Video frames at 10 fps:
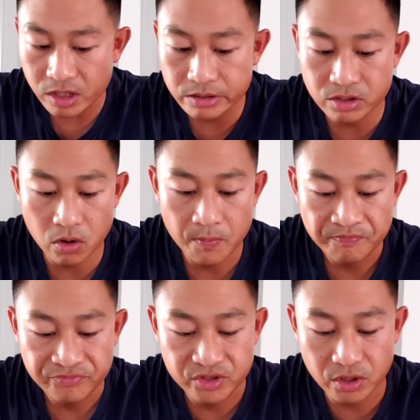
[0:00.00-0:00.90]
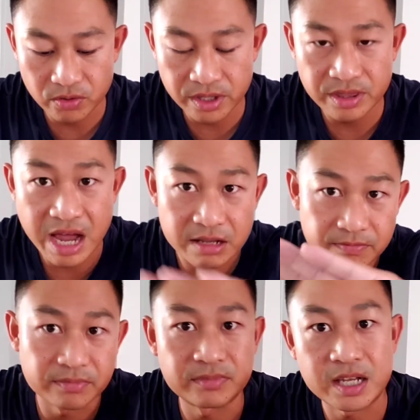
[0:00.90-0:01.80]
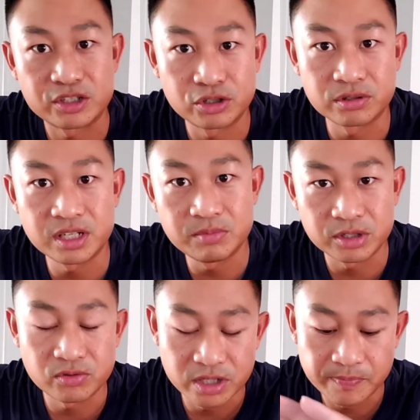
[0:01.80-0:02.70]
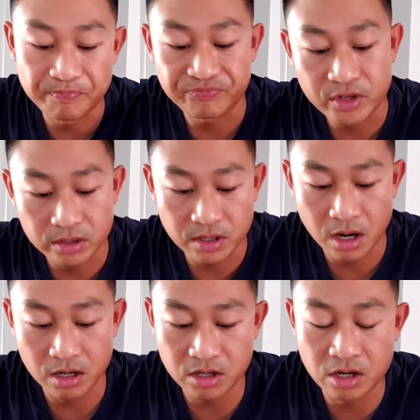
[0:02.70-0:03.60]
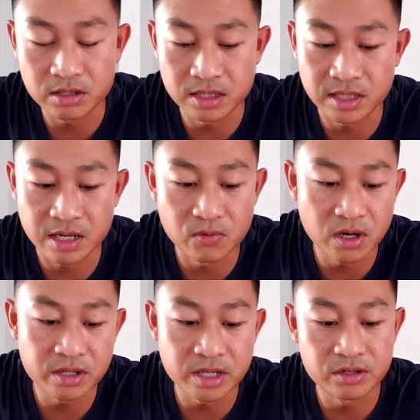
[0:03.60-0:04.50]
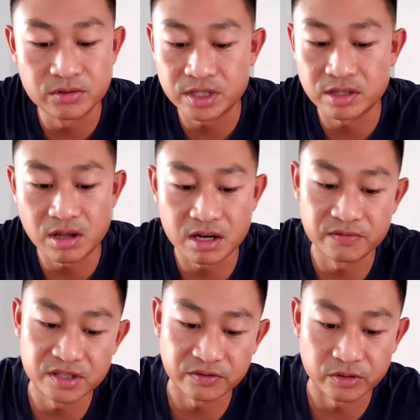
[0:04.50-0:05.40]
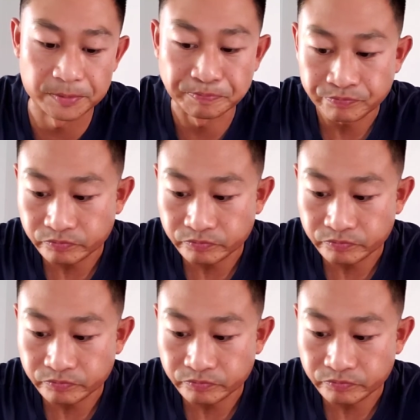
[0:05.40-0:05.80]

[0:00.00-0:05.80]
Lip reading: So during that journey between Hong Kong and Taiwan, they used a lot of different,